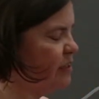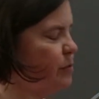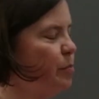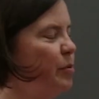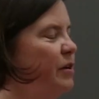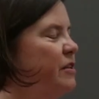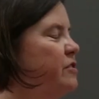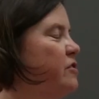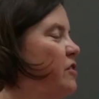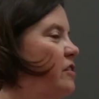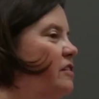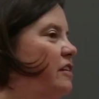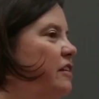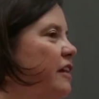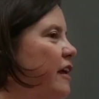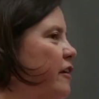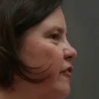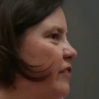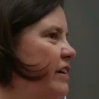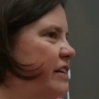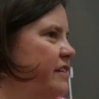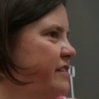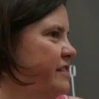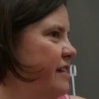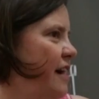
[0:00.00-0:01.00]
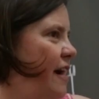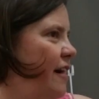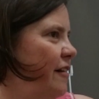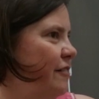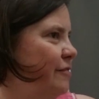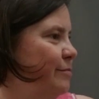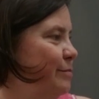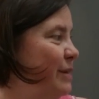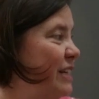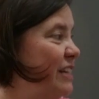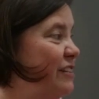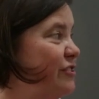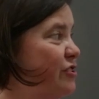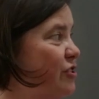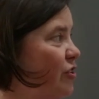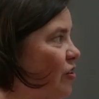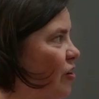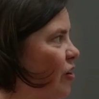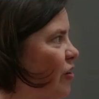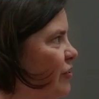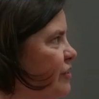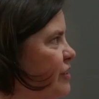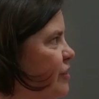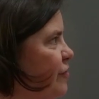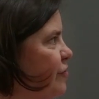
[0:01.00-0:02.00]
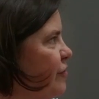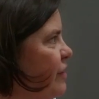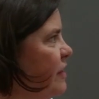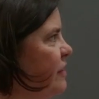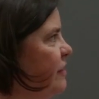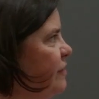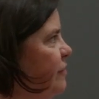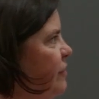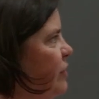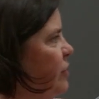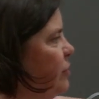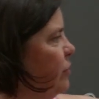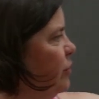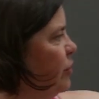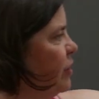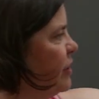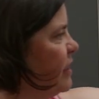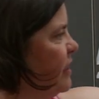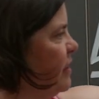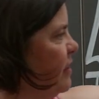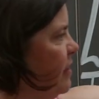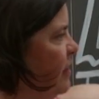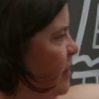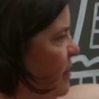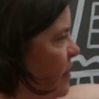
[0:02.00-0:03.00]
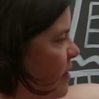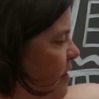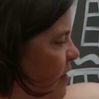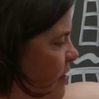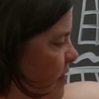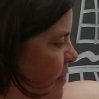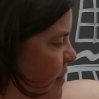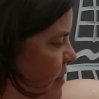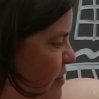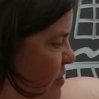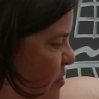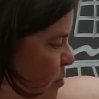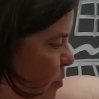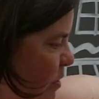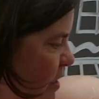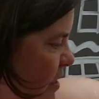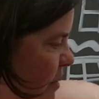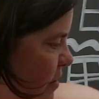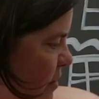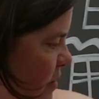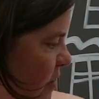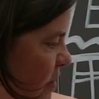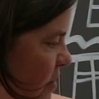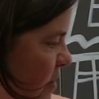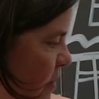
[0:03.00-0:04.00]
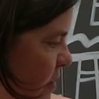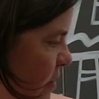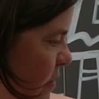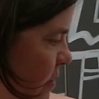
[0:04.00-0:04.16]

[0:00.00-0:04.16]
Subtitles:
it depends on the lettering style, because they're all different. If you look at this one,